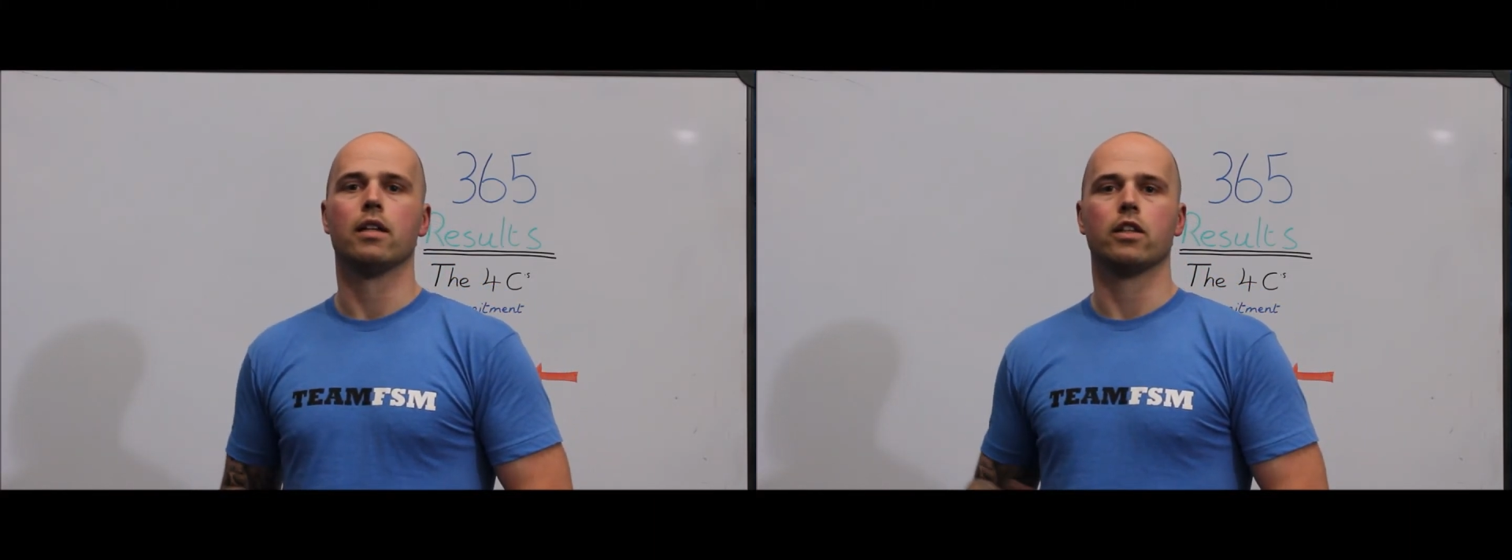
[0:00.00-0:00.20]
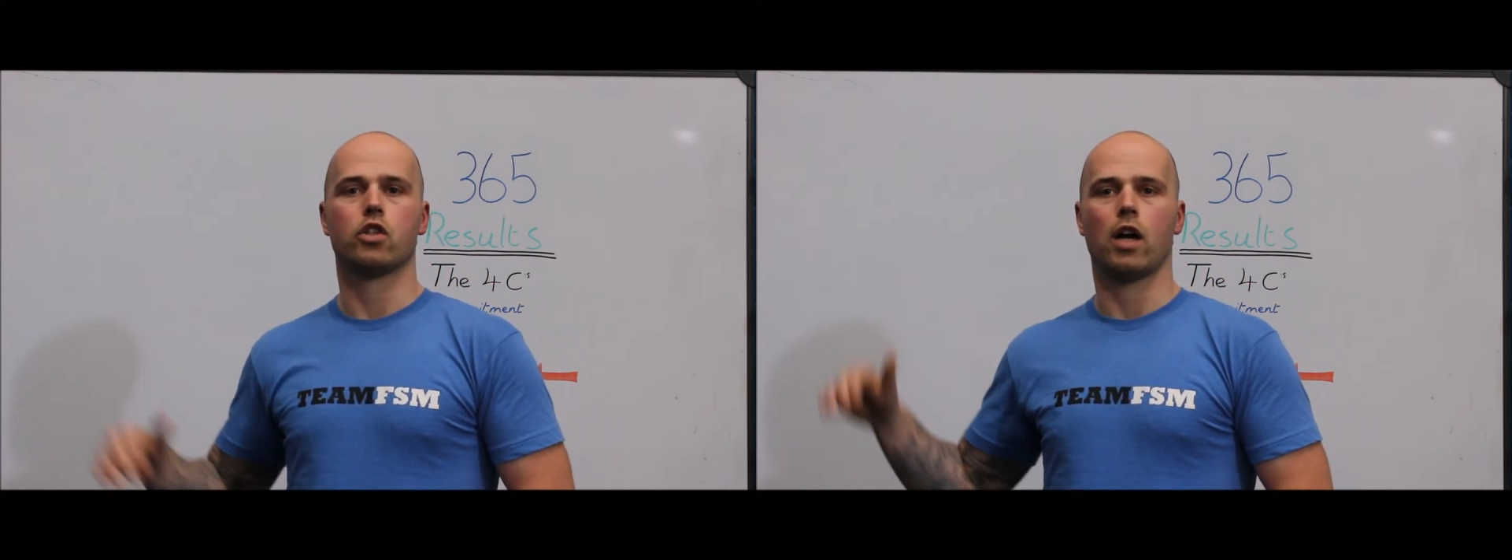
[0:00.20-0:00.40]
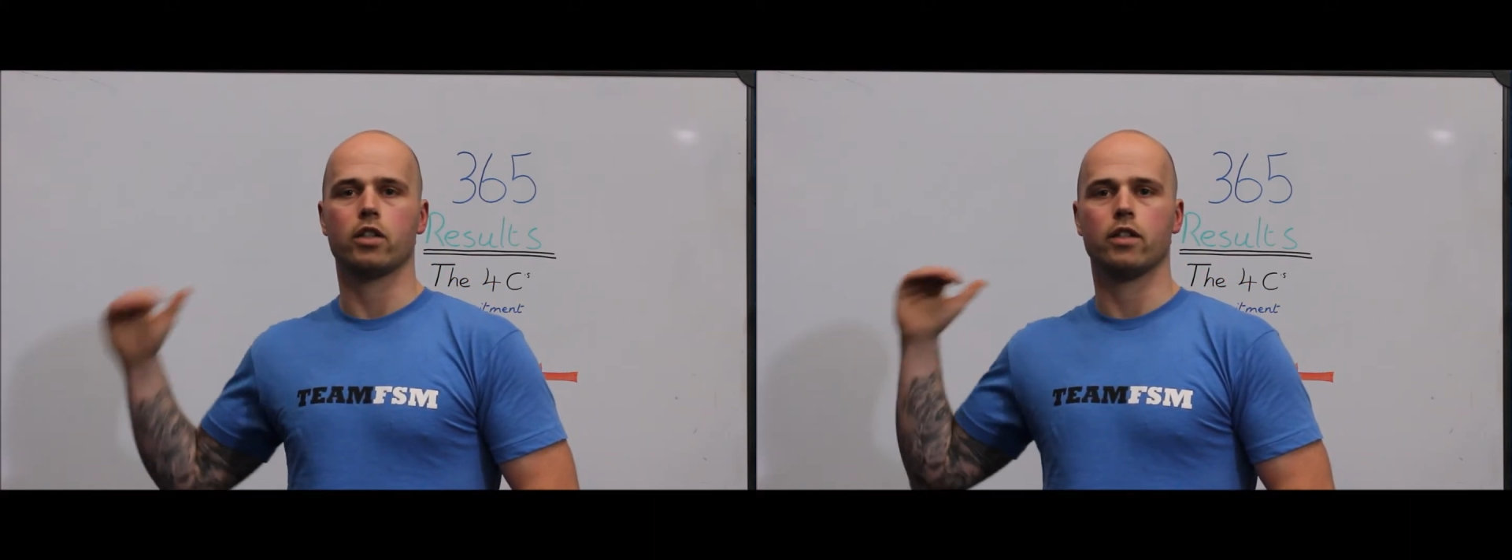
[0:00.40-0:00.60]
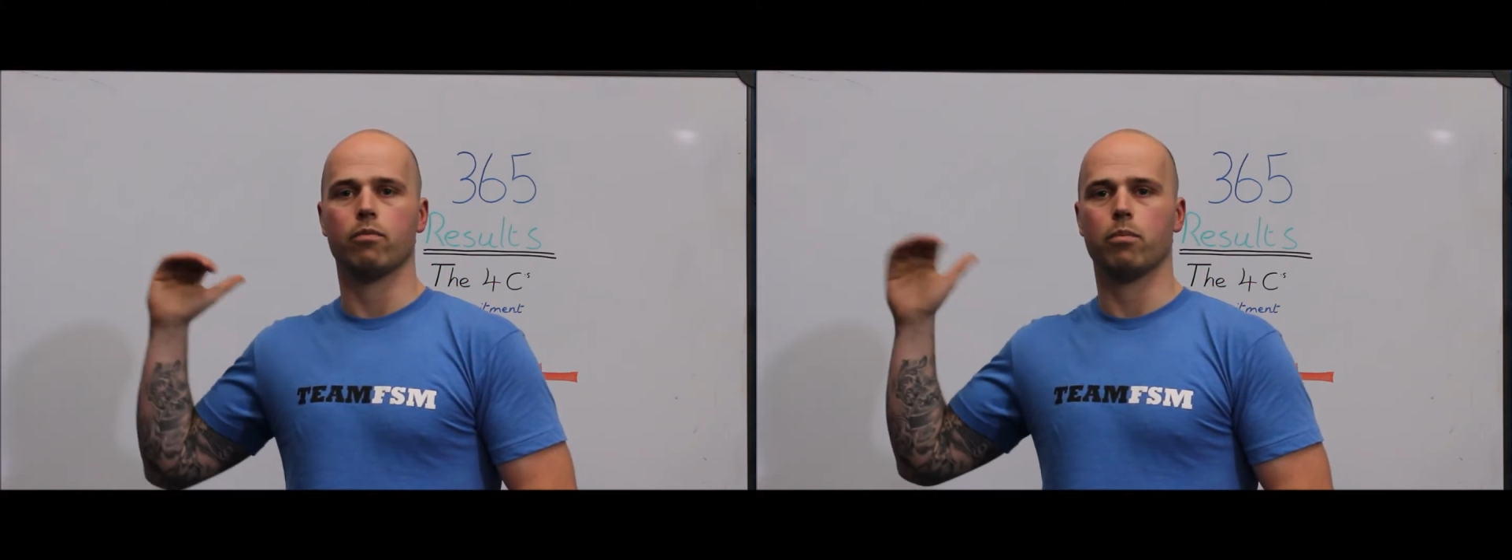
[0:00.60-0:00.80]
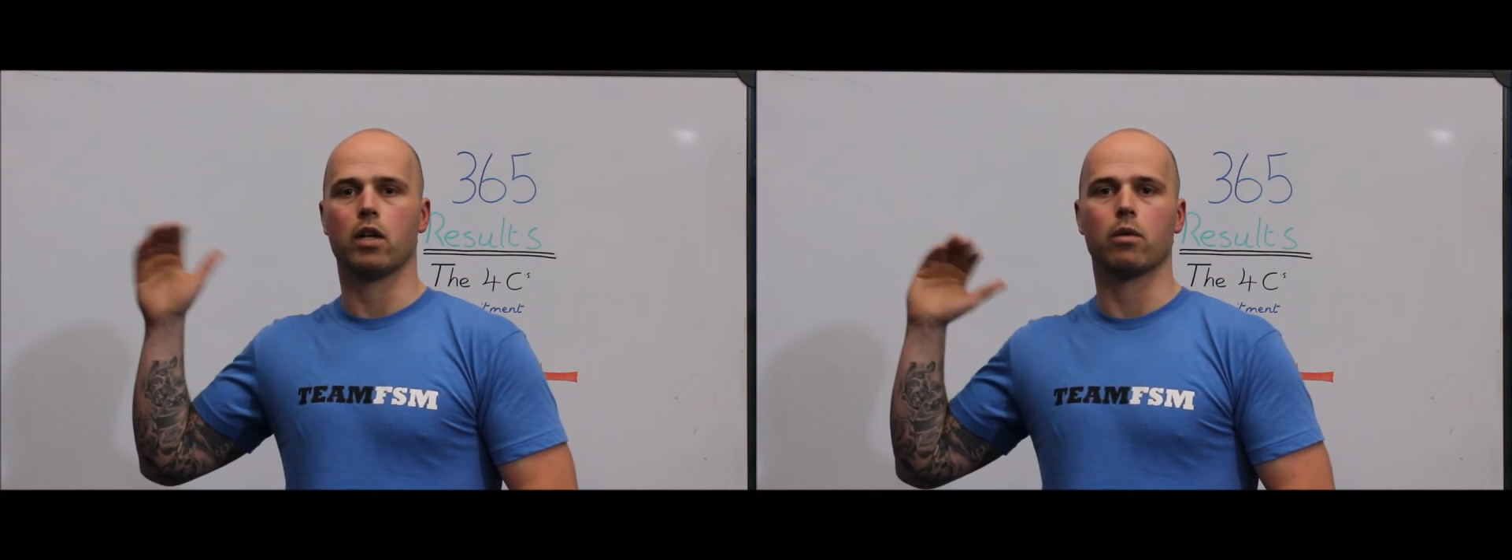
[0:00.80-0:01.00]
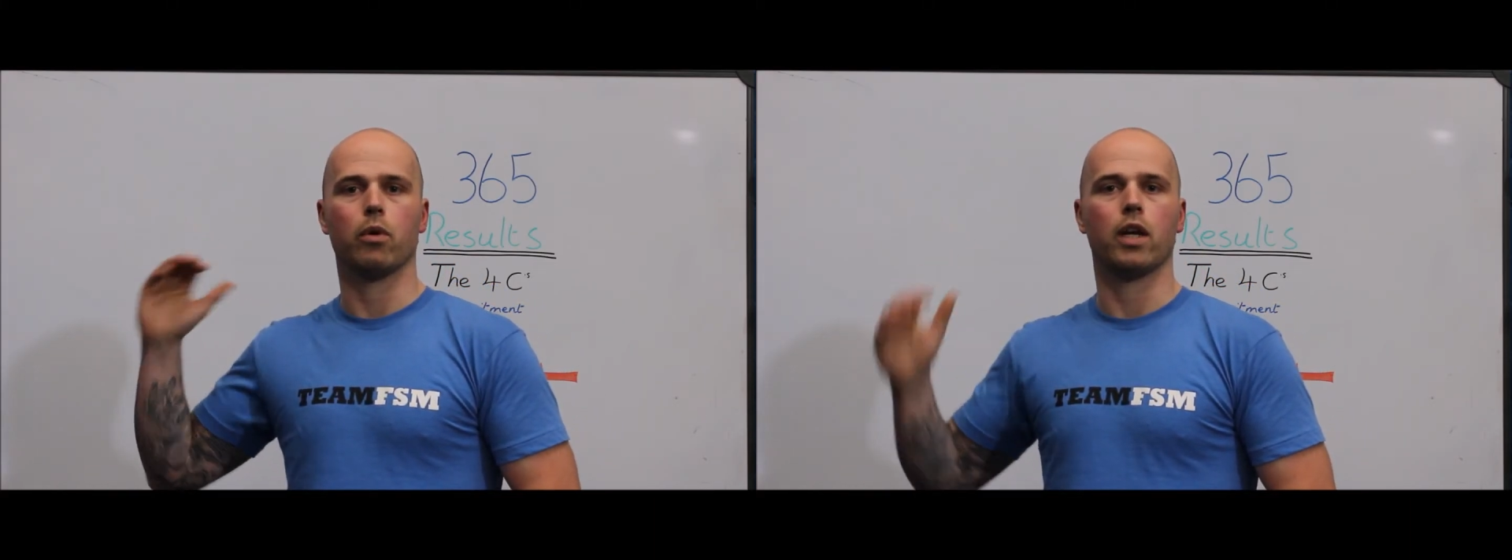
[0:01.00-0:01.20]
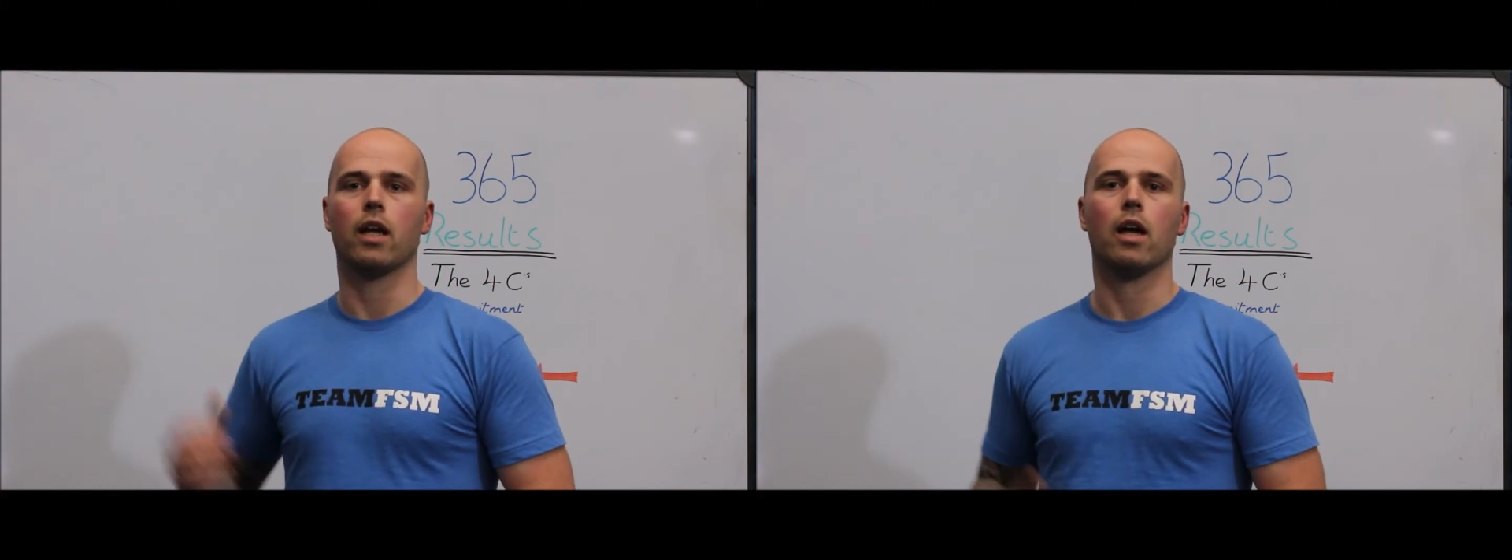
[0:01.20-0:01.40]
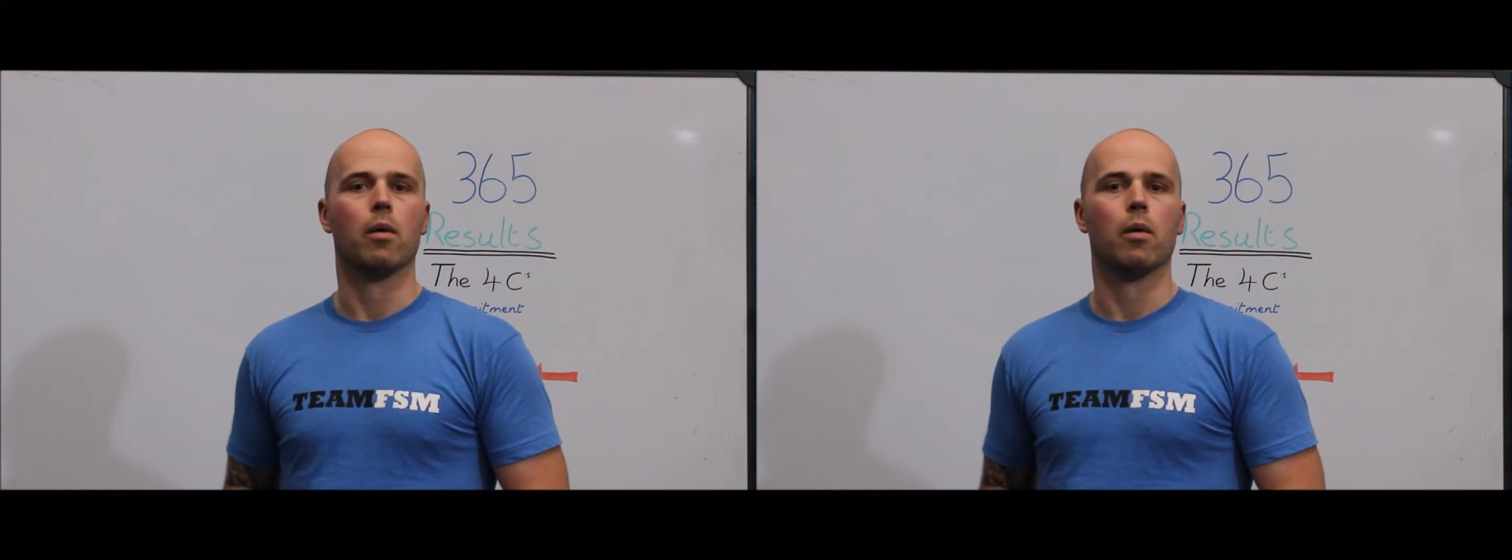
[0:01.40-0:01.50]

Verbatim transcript: that charge even bigger money.